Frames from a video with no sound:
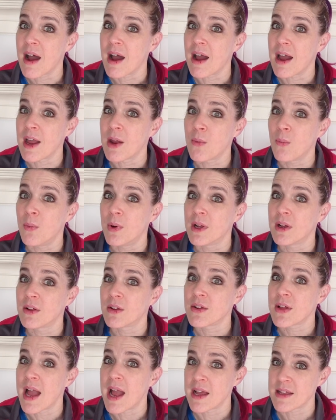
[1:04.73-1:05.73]
I
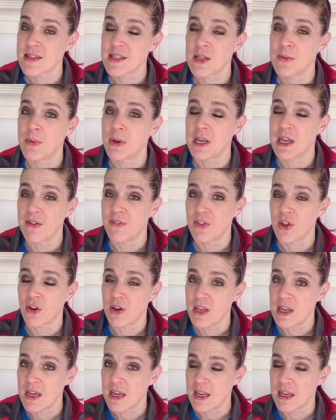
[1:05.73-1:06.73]
will ask somebody if they're
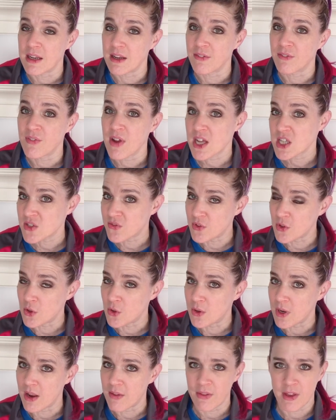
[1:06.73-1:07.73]
eating fast
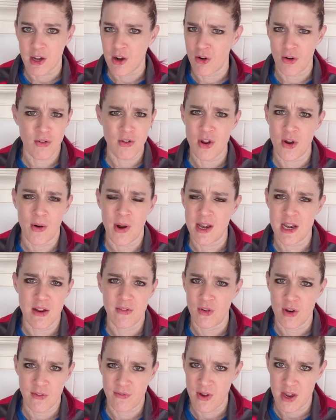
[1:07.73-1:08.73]
food and they go, oh no, I
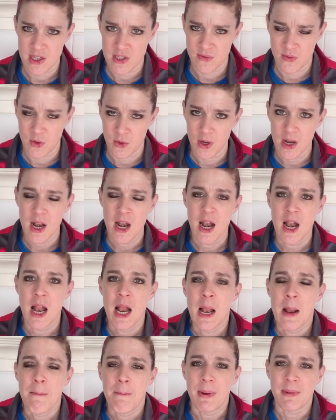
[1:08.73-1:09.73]
never eat fast food.
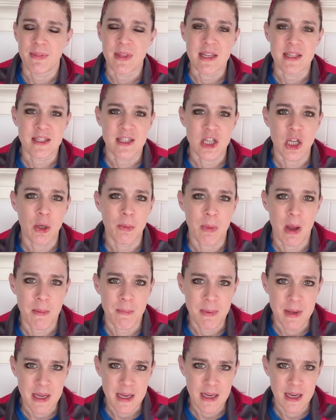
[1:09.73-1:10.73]
But they still
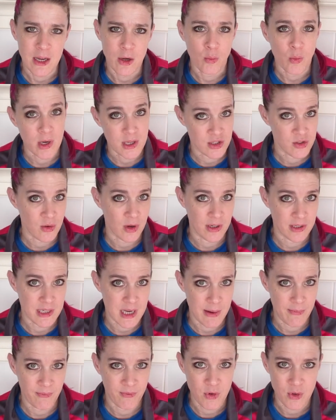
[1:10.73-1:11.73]
might be eating restaurant
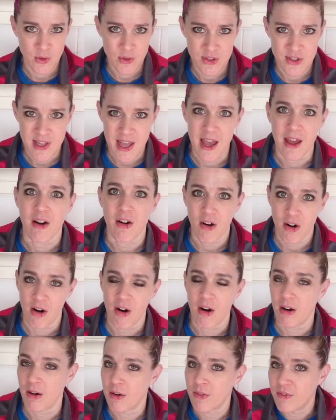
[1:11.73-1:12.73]
type foods that
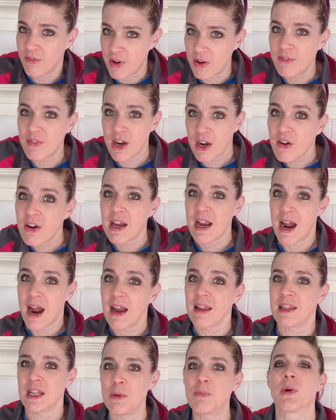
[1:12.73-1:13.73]
are very
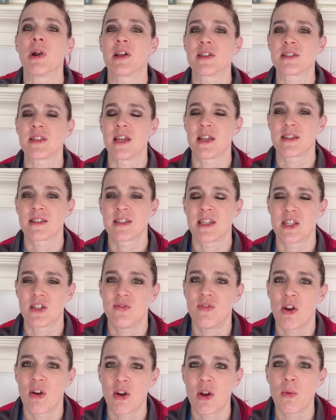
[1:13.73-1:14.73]
highly processed. It's
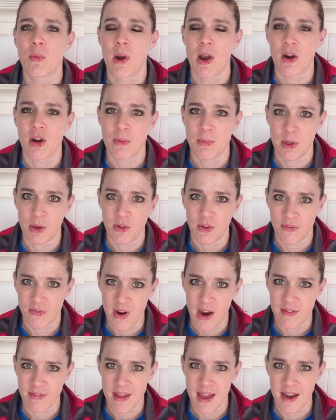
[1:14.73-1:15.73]
very rare to be able to
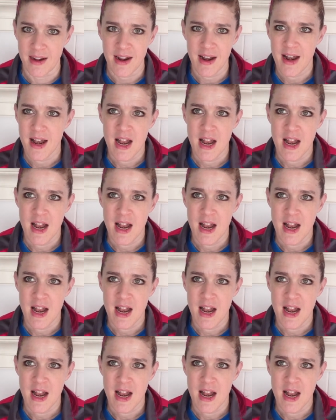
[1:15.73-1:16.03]
find that.